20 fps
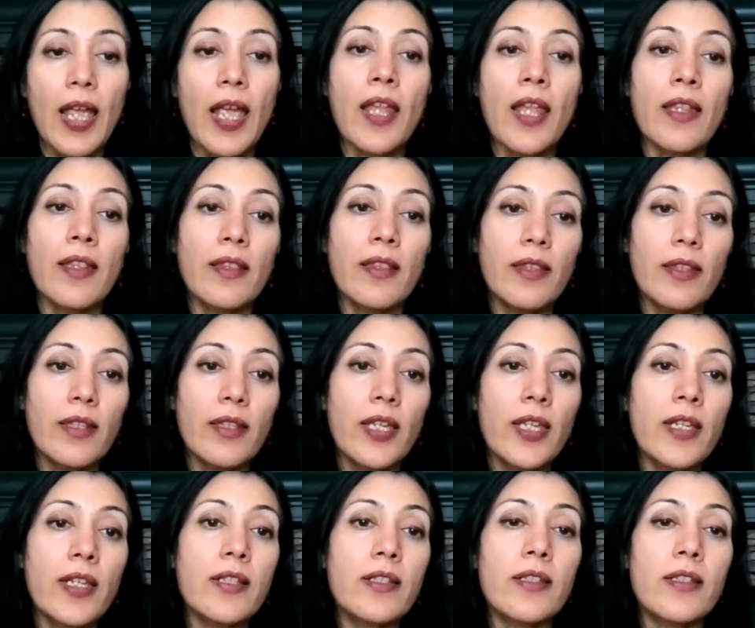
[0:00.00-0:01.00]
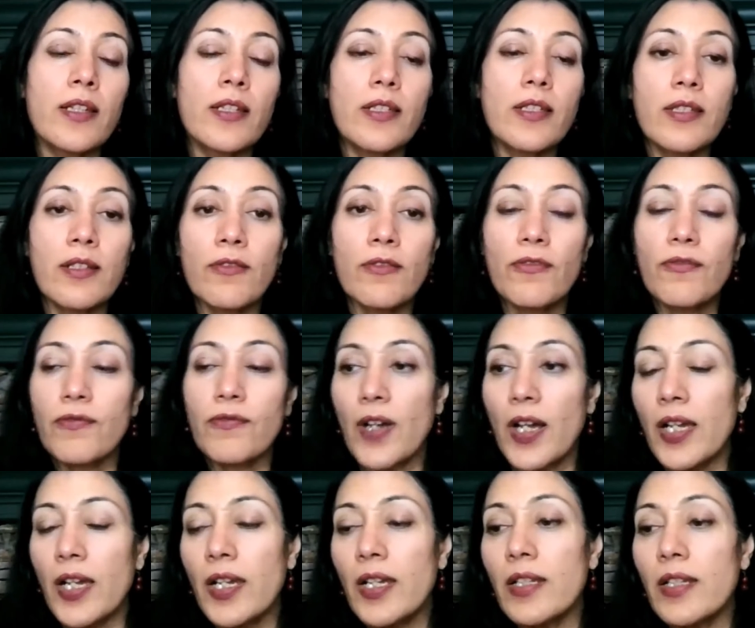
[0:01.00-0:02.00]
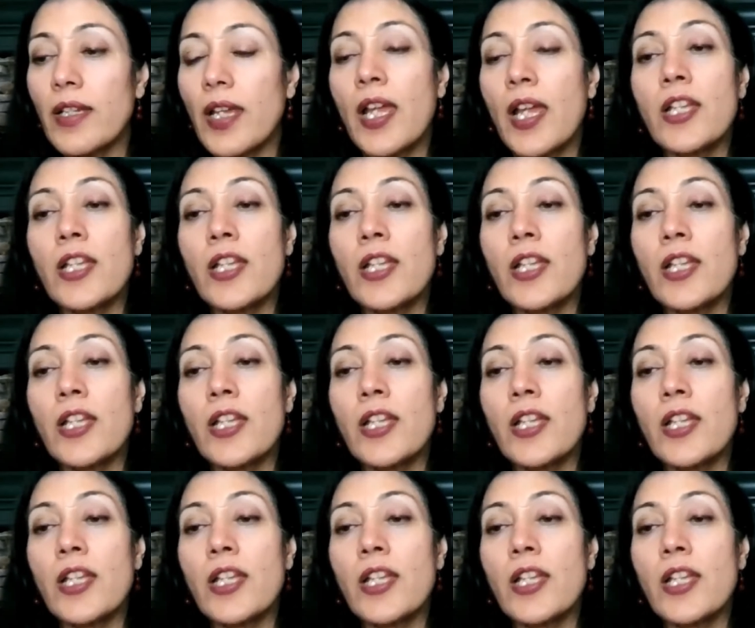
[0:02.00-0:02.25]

and things are still fine